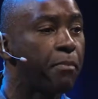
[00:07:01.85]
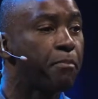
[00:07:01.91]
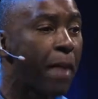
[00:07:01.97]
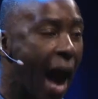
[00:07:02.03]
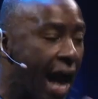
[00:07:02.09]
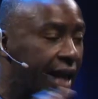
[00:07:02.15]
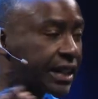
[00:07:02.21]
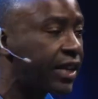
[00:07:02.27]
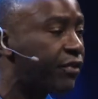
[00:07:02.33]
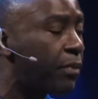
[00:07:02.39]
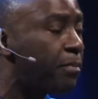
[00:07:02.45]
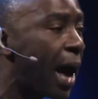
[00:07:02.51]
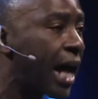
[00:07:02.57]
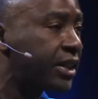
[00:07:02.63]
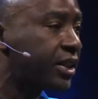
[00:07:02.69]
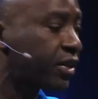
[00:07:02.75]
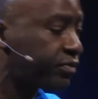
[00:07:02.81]
massive
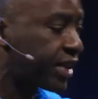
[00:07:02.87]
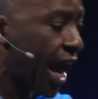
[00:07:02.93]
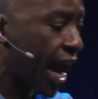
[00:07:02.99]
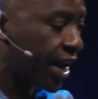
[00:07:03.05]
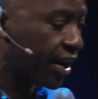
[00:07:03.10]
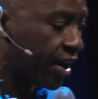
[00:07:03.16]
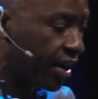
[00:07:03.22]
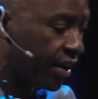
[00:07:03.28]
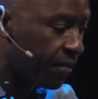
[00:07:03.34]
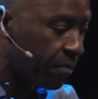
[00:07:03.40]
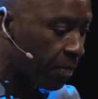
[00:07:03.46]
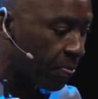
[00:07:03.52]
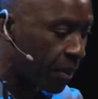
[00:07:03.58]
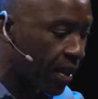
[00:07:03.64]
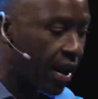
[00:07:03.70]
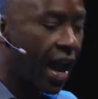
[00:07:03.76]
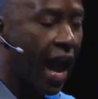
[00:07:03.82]
amounts of data
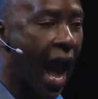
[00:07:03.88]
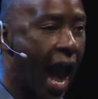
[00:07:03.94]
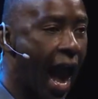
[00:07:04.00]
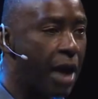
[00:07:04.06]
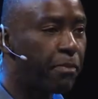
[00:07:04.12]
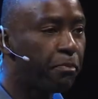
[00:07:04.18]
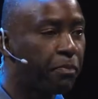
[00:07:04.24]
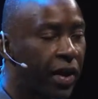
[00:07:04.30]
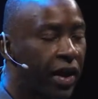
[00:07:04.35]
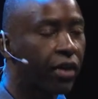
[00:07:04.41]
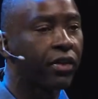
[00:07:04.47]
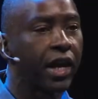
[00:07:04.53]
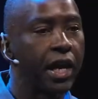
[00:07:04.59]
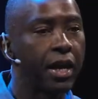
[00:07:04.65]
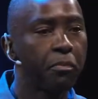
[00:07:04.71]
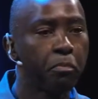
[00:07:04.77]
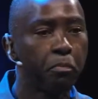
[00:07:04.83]
and
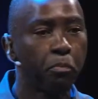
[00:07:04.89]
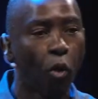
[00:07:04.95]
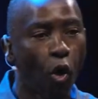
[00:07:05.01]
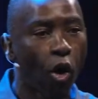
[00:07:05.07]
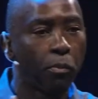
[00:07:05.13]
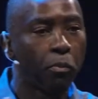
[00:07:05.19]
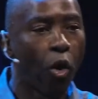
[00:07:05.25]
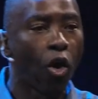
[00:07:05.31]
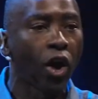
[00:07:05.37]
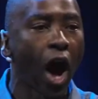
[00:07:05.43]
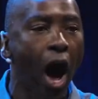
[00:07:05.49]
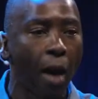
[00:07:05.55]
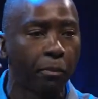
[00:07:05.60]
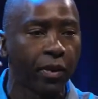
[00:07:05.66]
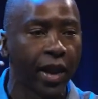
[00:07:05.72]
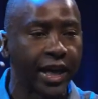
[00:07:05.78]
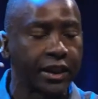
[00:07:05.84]
building more and more
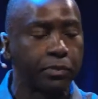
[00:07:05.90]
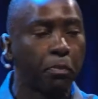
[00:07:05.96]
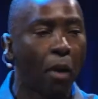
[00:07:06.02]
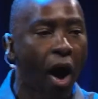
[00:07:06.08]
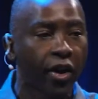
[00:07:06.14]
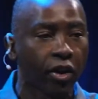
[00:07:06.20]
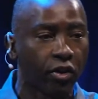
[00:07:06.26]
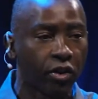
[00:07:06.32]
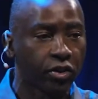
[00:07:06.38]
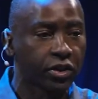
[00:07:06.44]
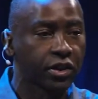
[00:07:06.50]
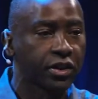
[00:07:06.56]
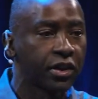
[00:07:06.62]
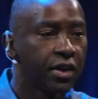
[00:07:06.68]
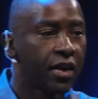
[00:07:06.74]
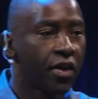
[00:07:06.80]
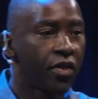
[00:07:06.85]
complex models
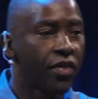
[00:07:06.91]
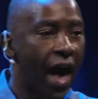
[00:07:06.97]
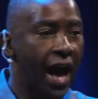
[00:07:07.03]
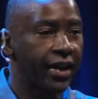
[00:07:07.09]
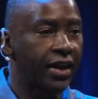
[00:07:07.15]
that